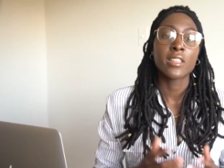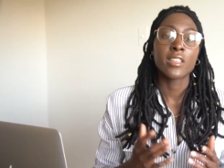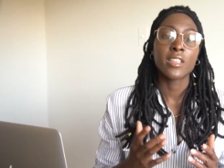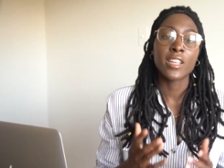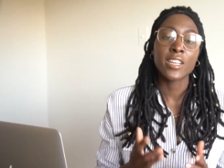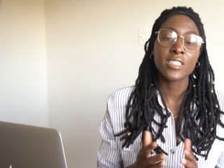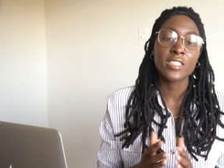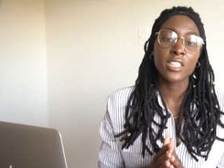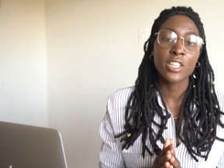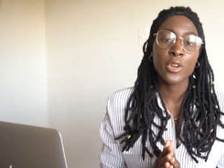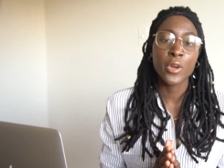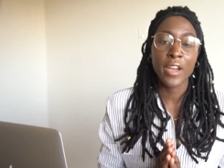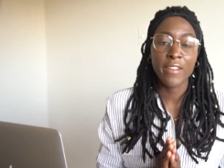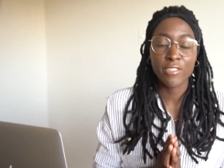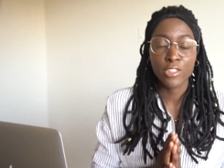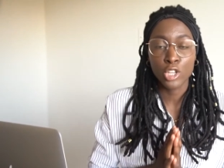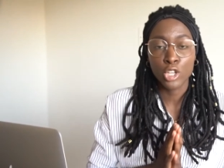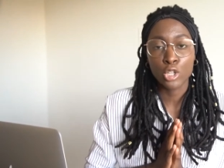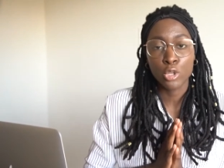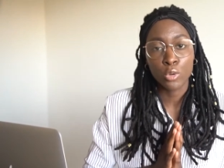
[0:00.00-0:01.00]
The next thing you
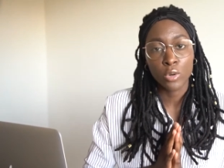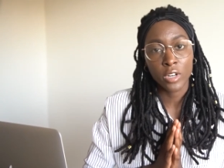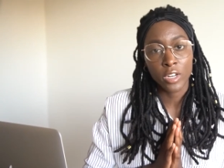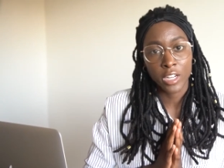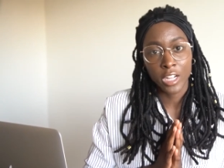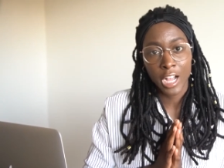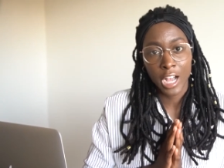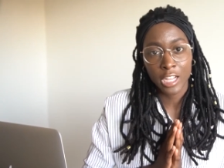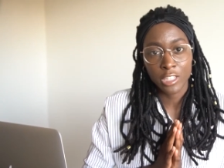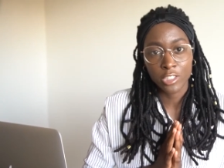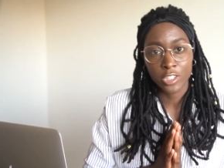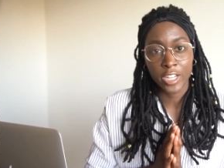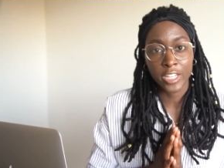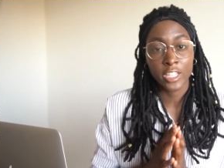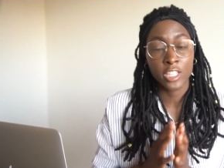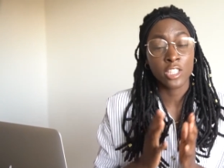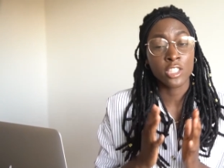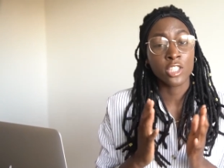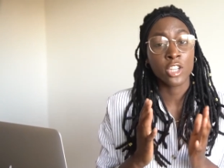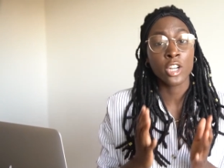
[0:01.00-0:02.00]
have to include on the
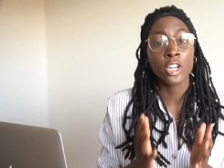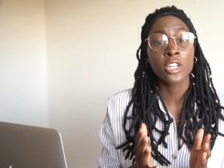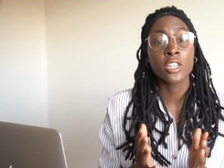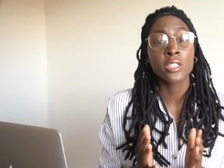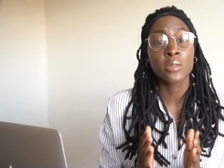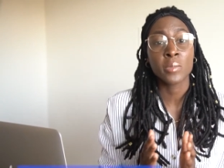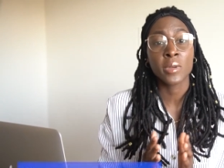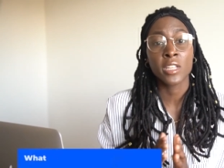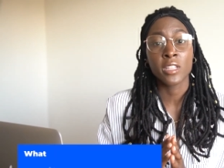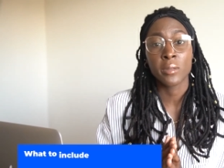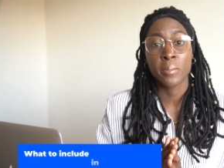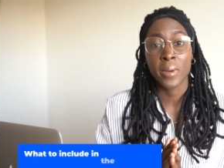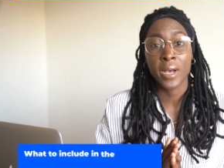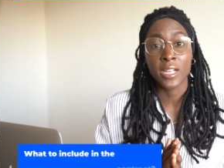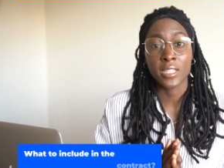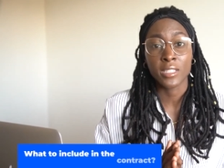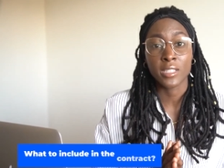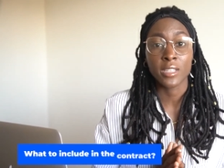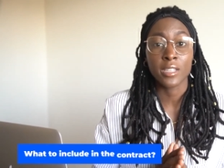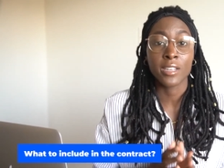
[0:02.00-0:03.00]
contract is earnest money
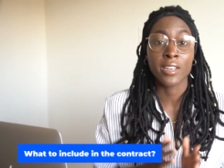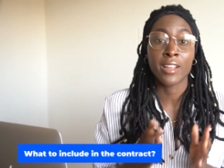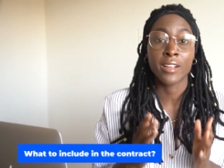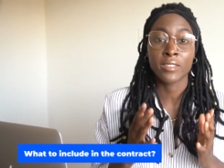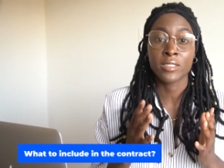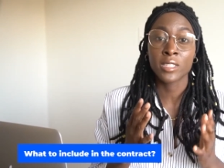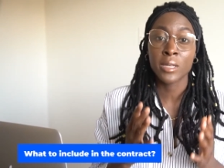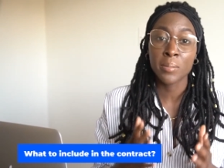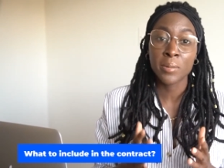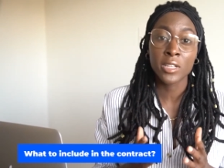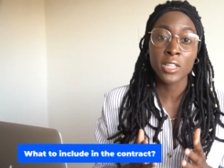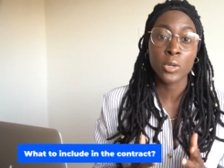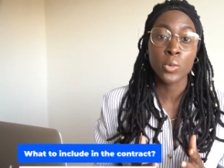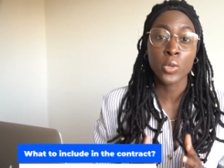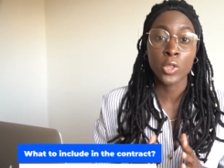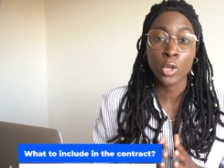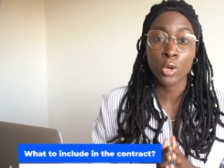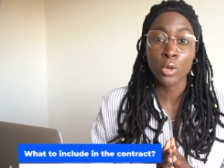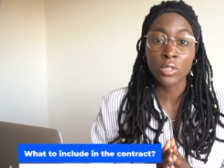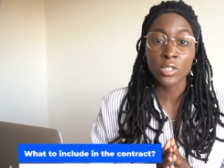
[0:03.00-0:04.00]
deposit. Now, typically
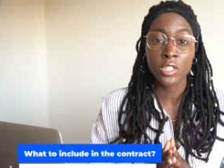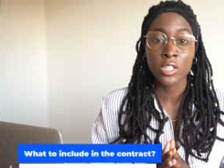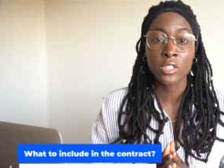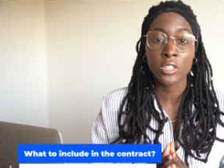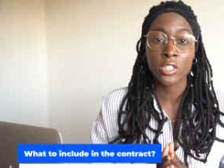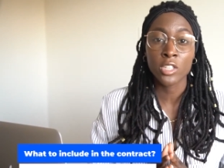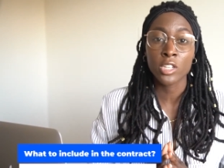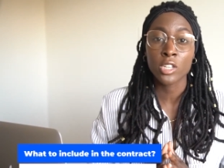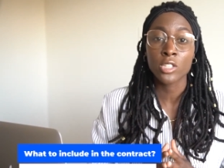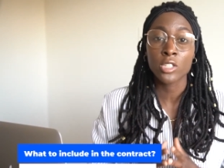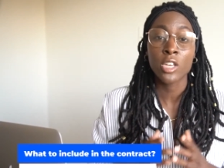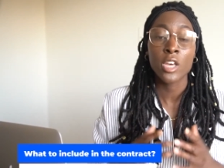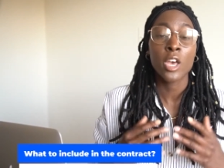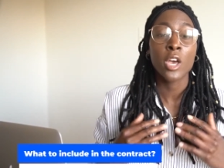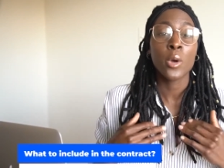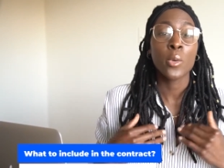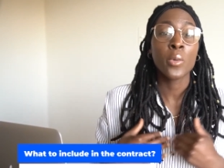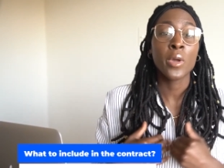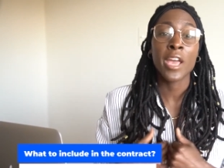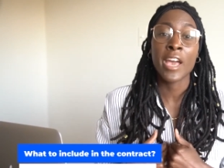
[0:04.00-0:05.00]
with wholesale deals,
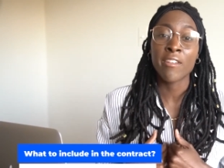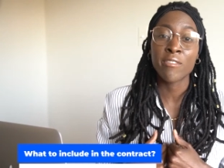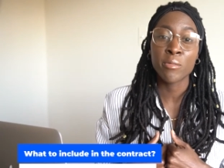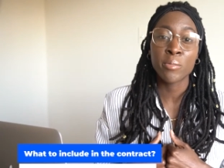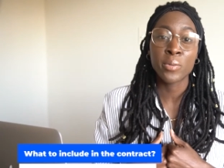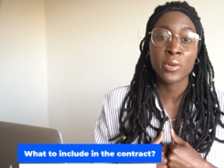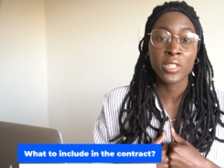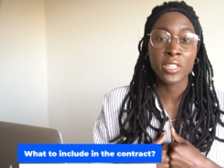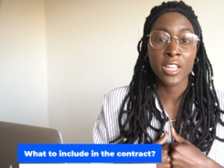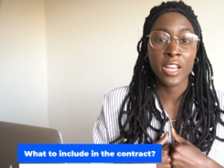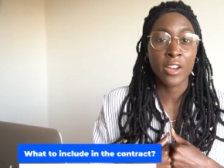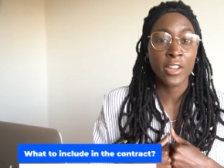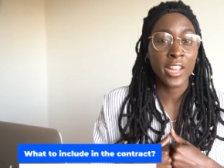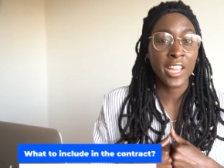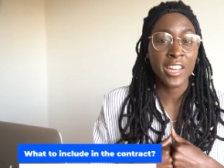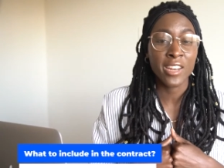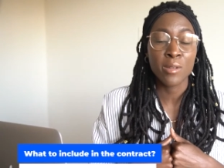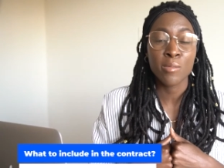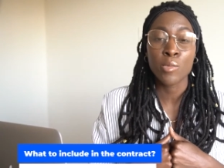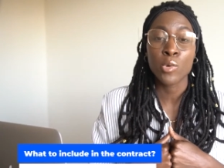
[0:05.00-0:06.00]
we haven't put down
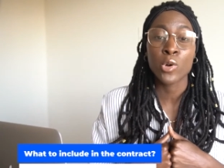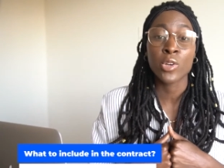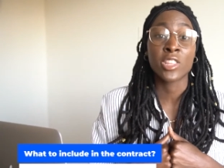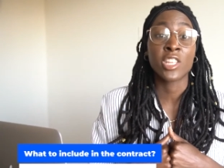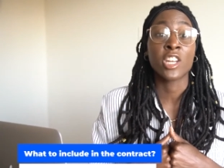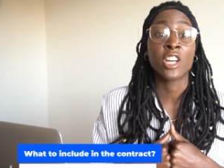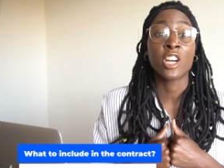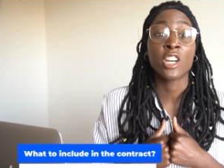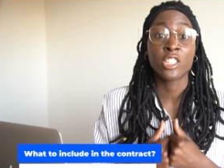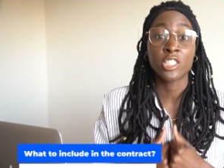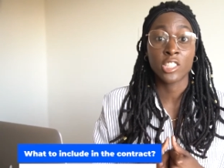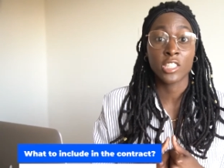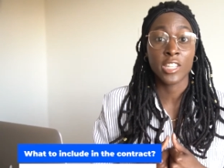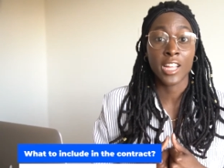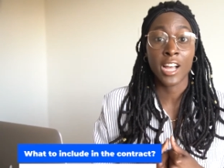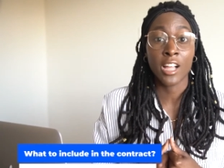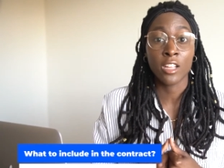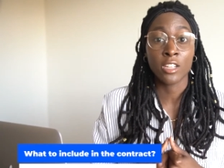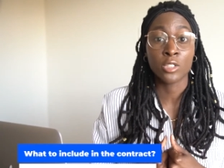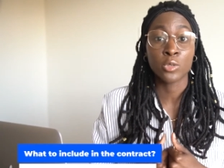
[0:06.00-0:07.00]
any more than
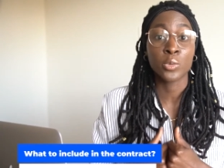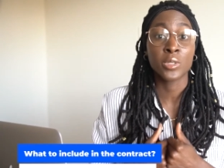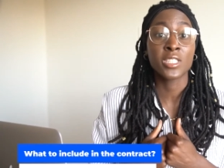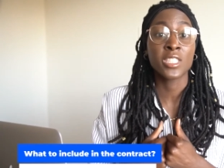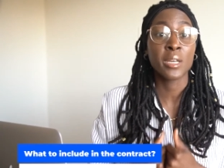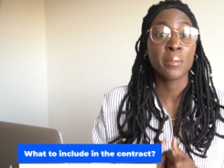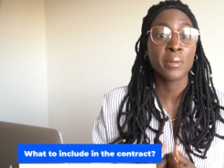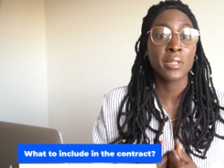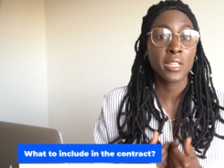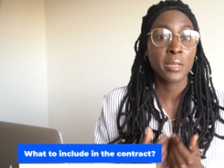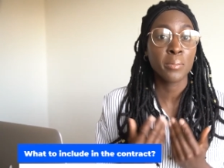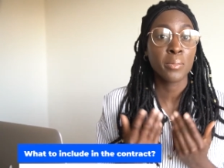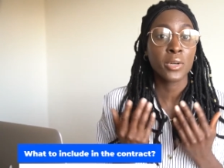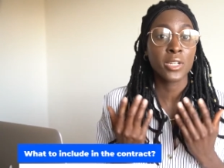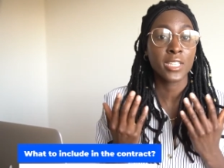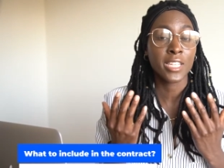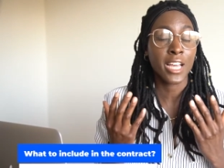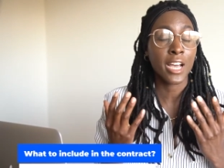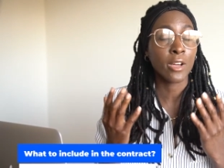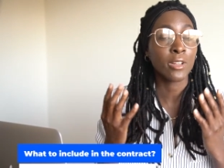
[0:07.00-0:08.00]
$100. We typically
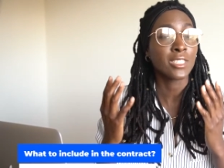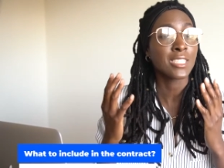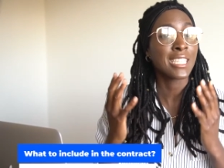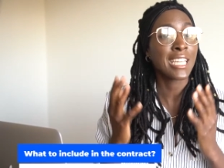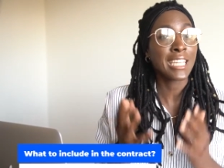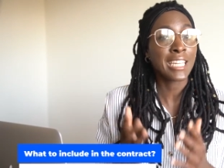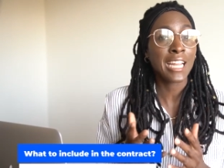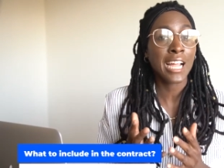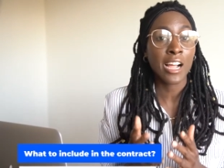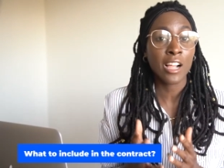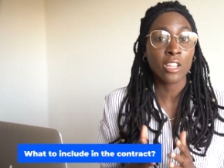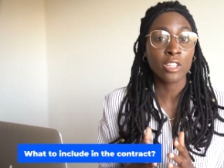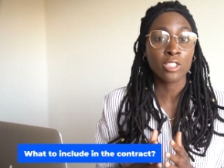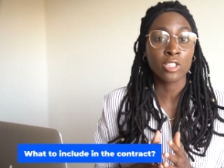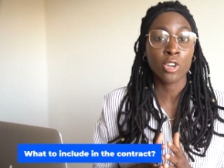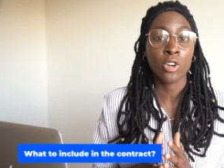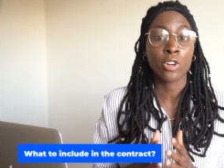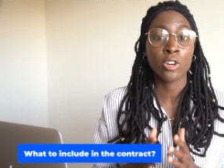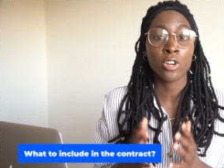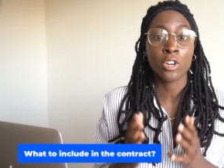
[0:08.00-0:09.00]
put down
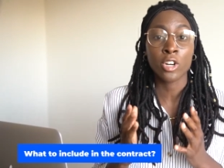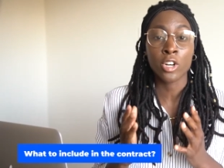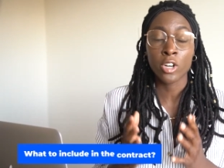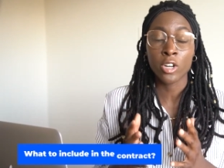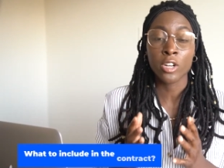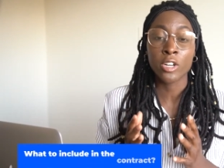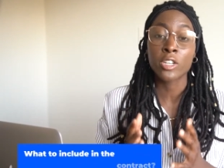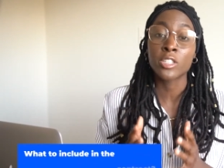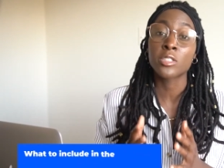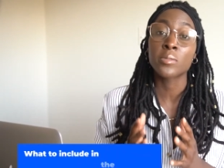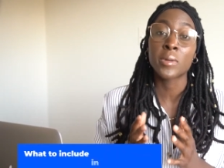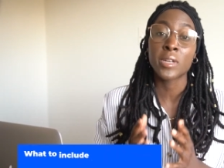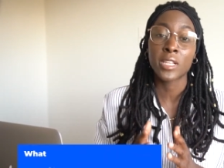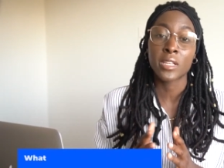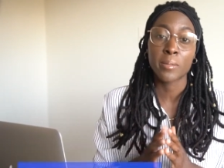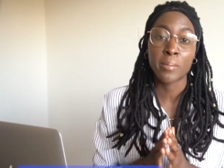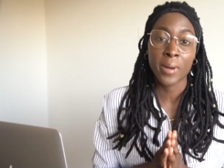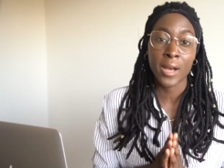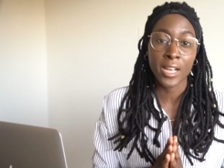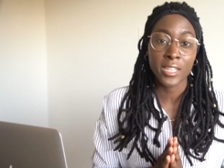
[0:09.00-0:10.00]
$10 on our earnest money
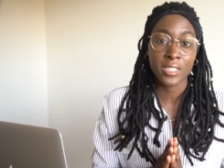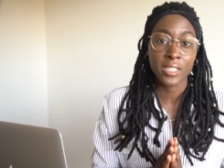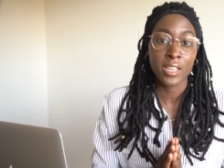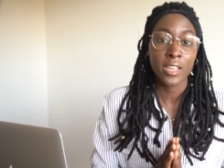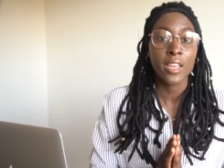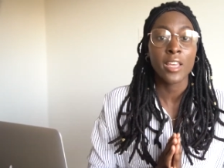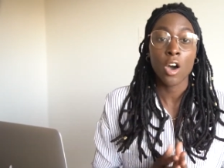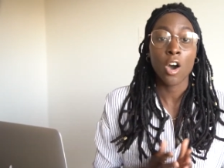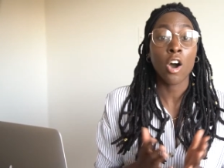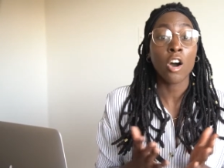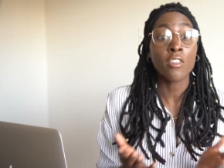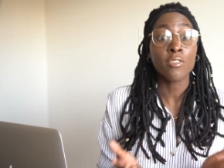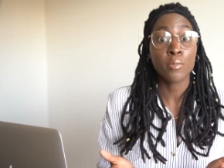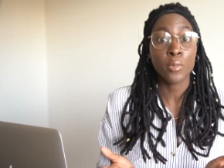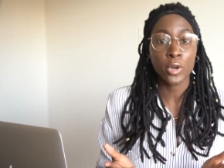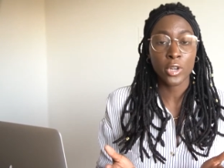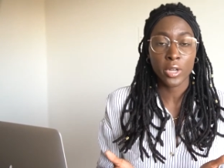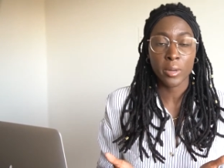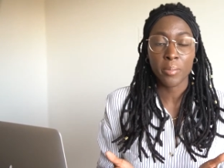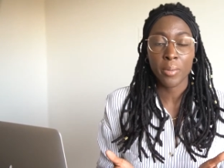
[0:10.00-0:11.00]
deposit, off
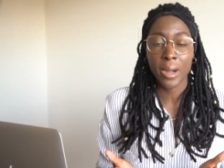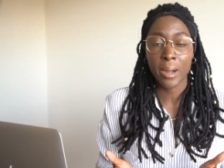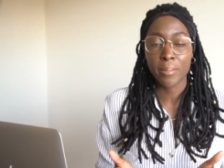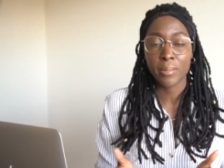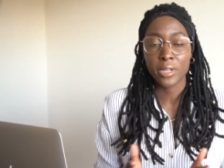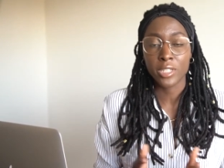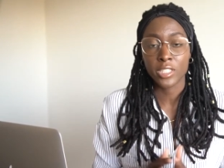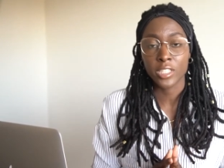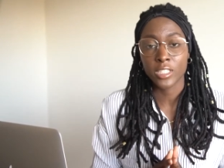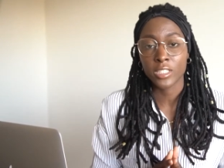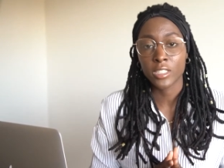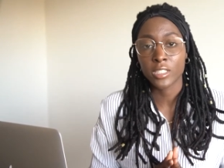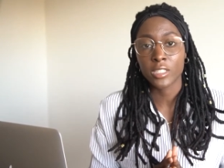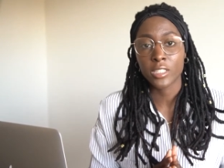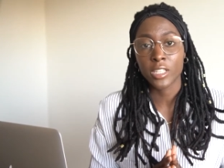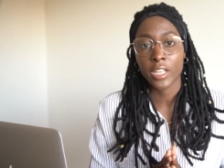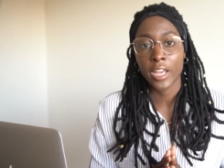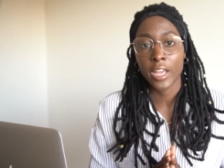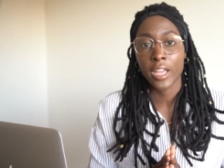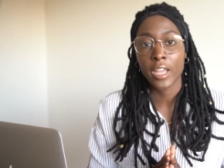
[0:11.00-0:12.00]
market properties, I should
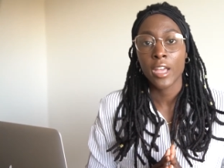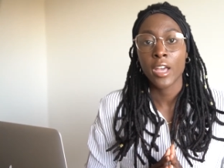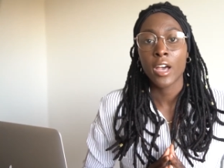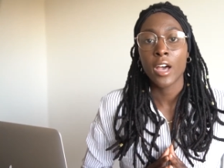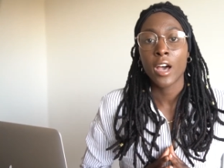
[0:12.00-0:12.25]
say.